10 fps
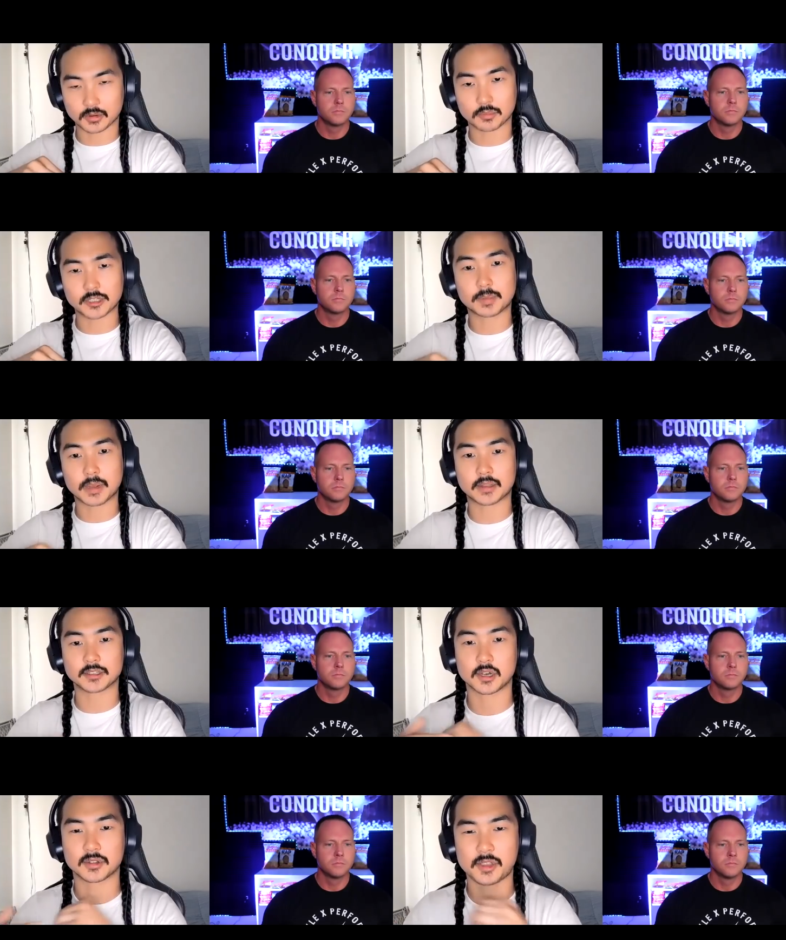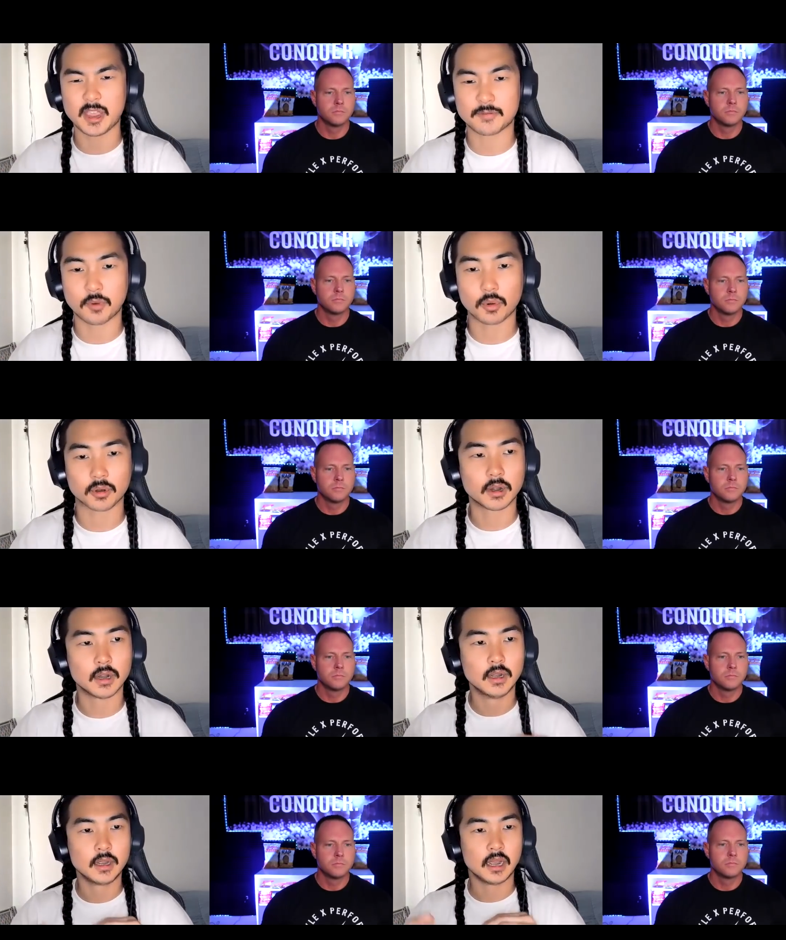Speaker 1: wristband, and it's called K four.
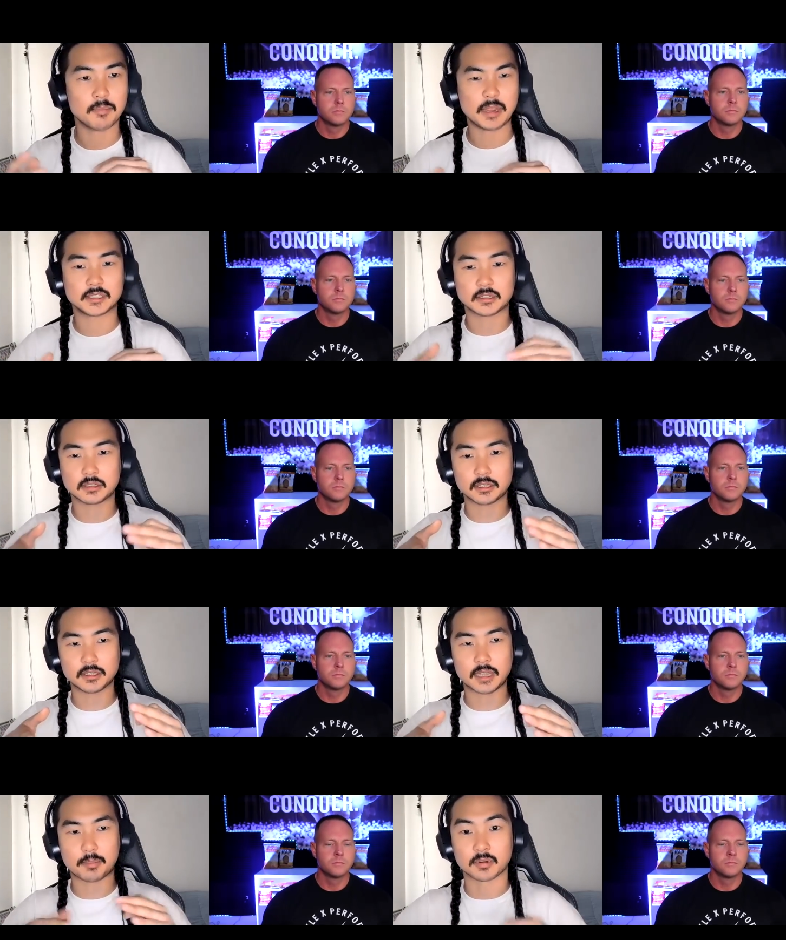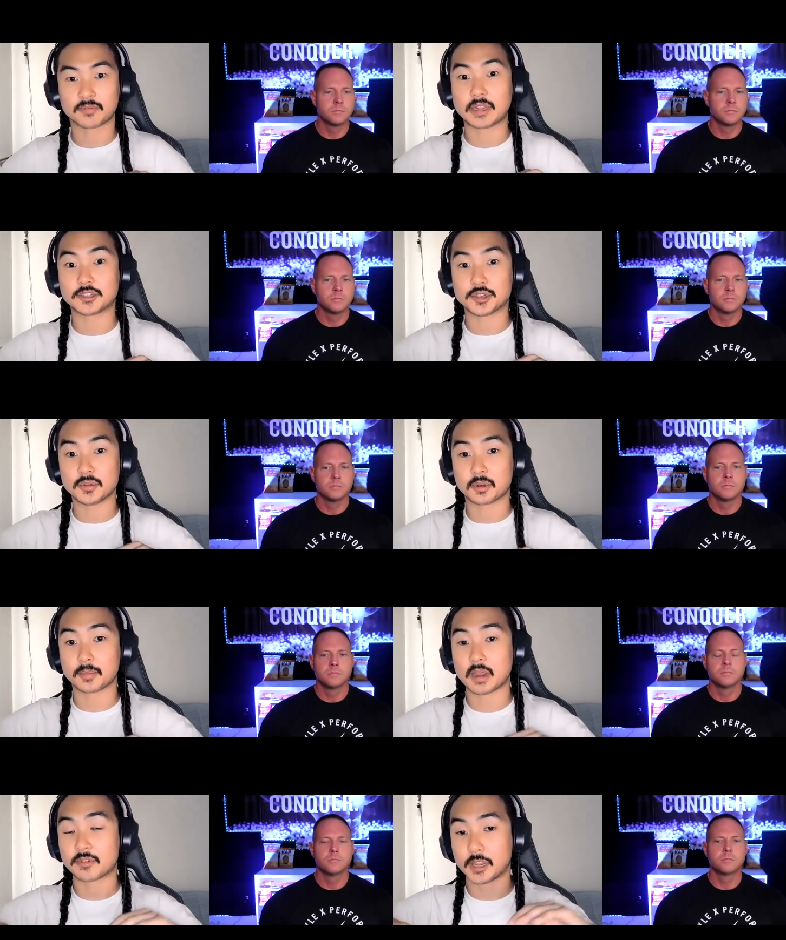And basically, that prevents you from
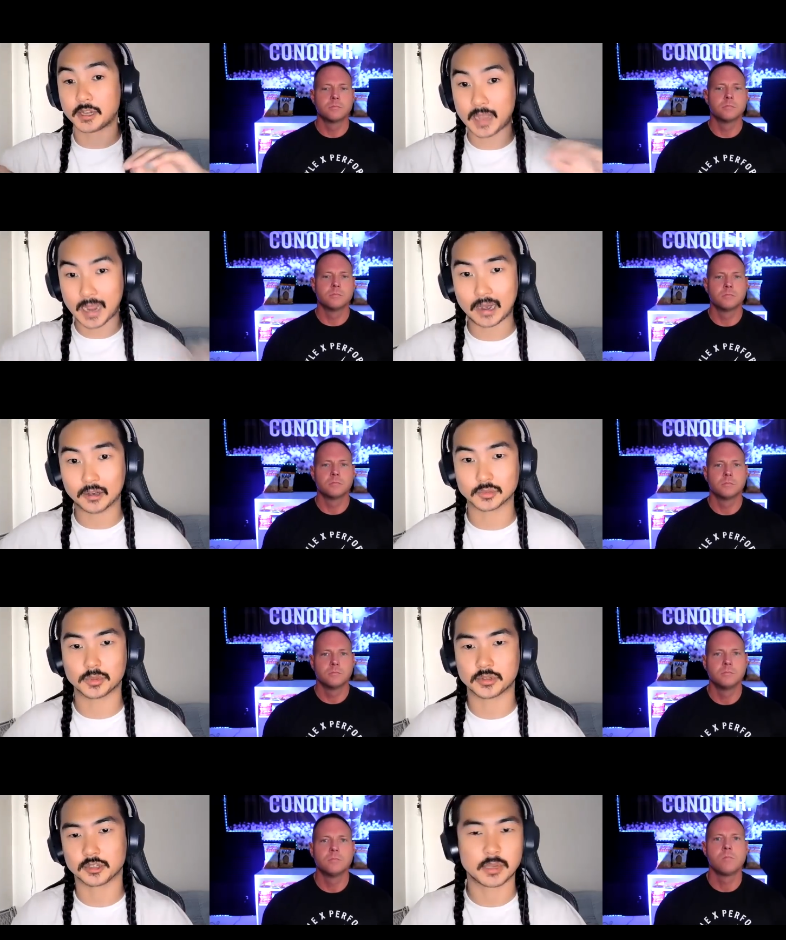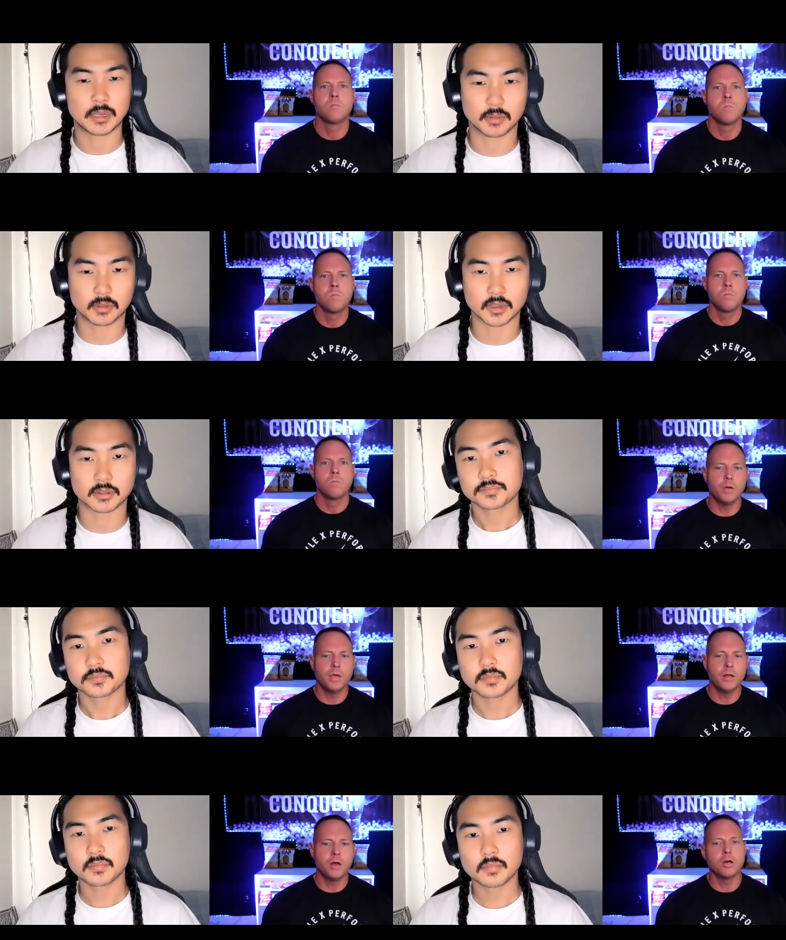ever getting housed with those people again.
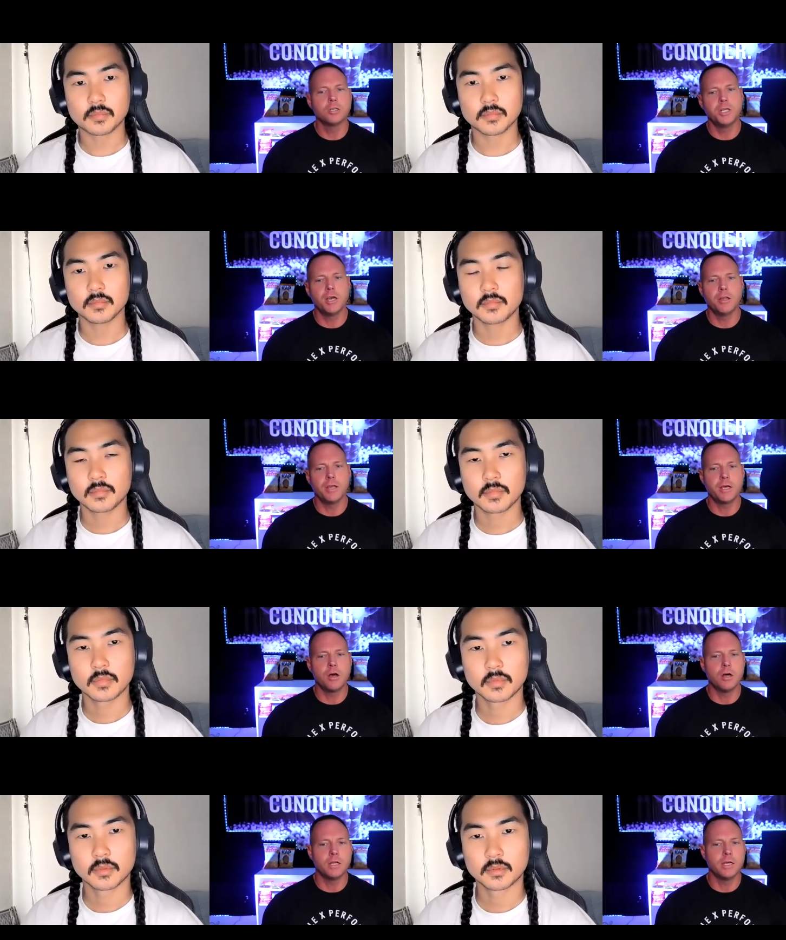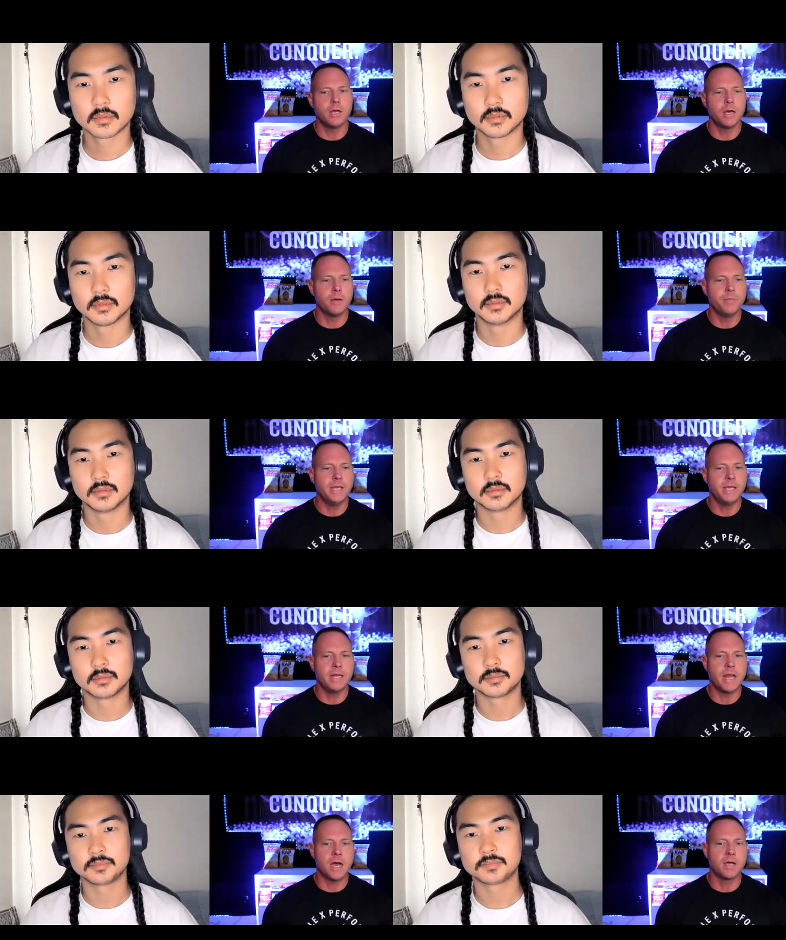
Speaker 2: In our jail, they call it uh,
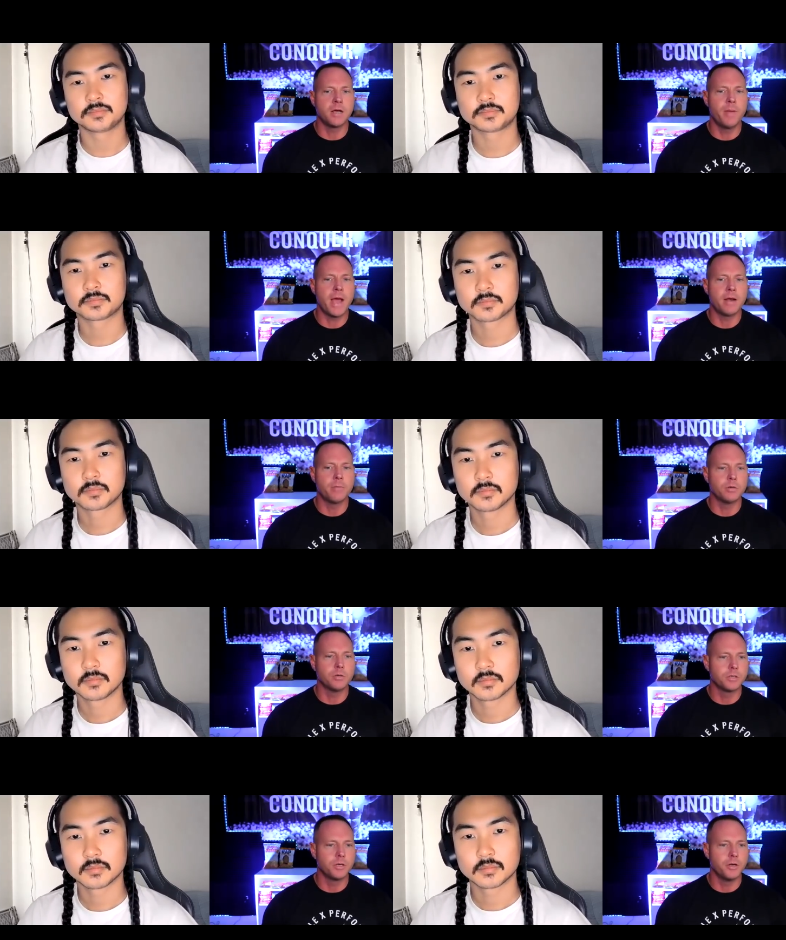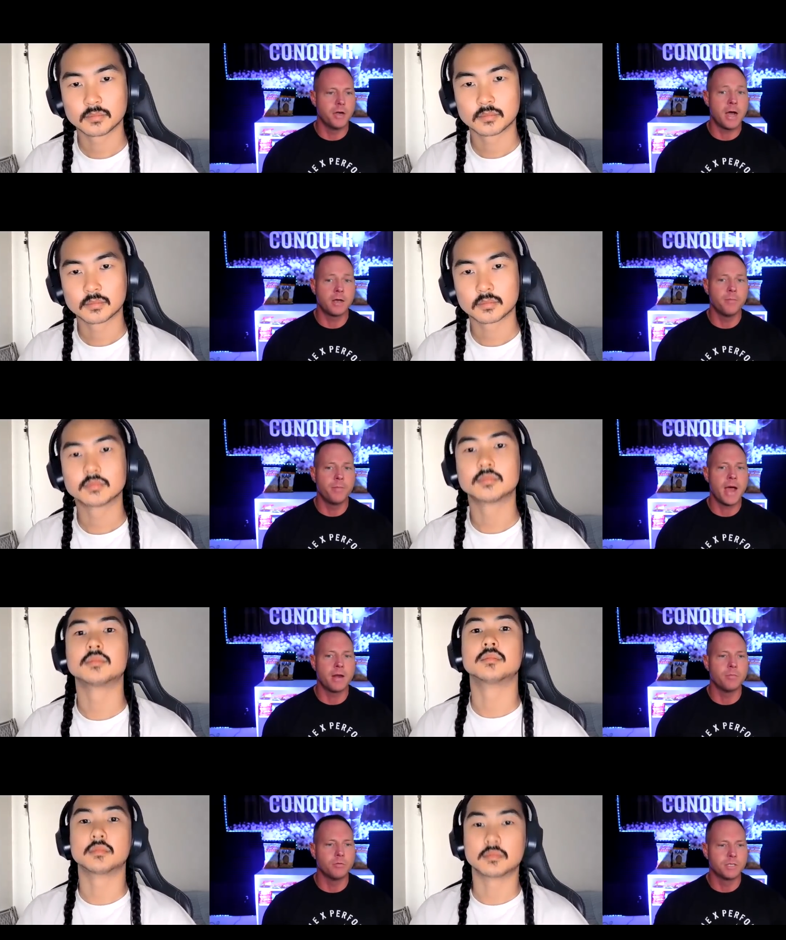being non-compatible. So you're
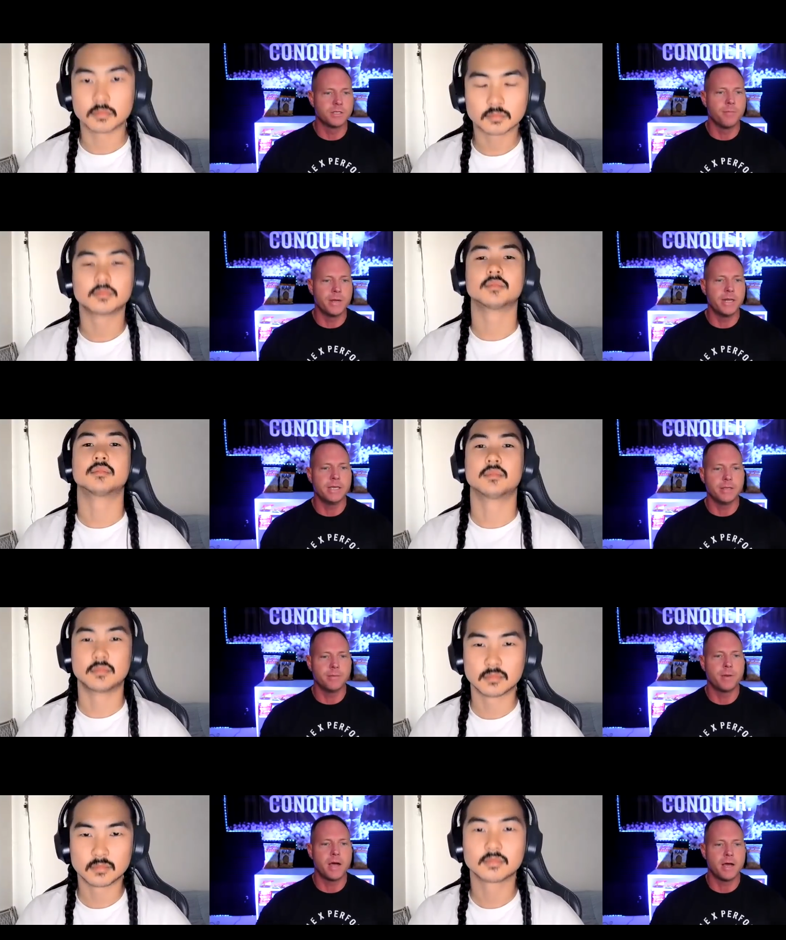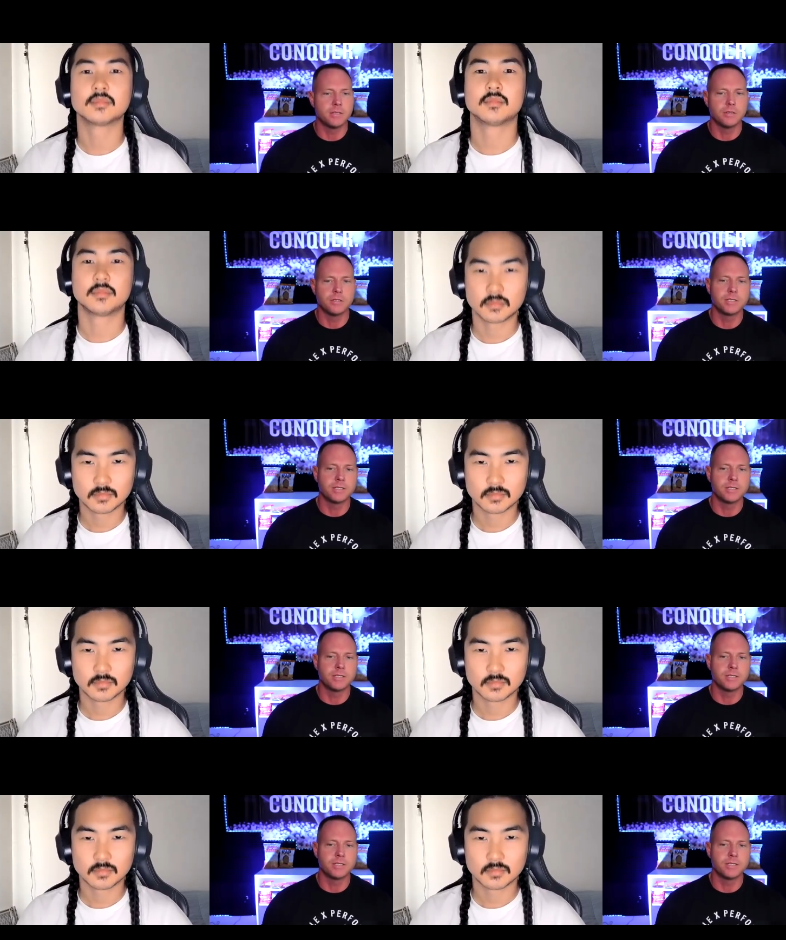non-compatible mm. with somebody in the pod. So it's the